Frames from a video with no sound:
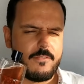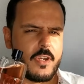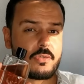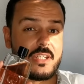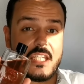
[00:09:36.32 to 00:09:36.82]

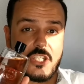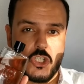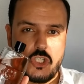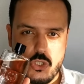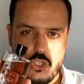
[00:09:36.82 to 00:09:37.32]
very
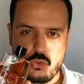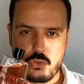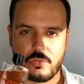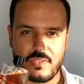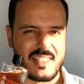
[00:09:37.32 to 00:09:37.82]

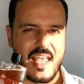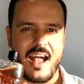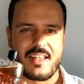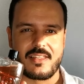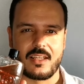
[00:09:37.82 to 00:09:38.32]
industrial. This
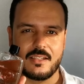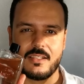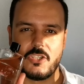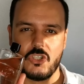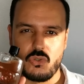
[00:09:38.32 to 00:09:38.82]
has like
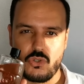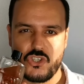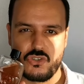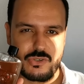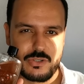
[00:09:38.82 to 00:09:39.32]
an
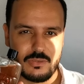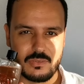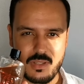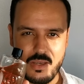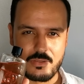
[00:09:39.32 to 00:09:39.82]

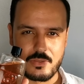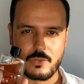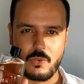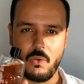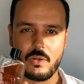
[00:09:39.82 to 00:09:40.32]
industrial
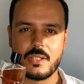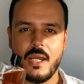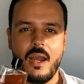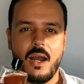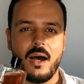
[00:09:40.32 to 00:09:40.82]
leather
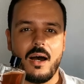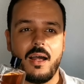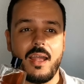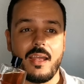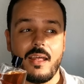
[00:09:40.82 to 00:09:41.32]
accord
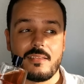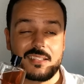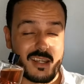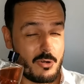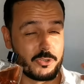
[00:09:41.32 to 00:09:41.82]
uh, and
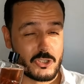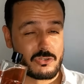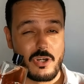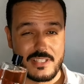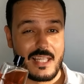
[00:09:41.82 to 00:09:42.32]
that comes
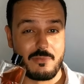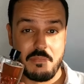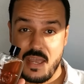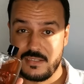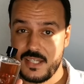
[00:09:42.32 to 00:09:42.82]
across
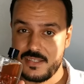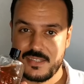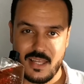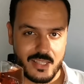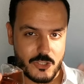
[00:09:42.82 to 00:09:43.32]
like
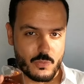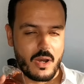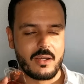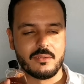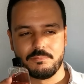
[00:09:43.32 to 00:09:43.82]
band-aids. And that's
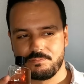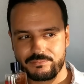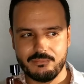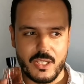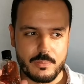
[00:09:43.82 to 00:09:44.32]
why
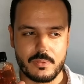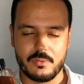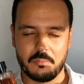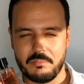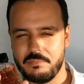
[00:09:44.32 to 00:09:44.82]

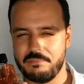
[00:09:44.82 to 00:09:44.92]
people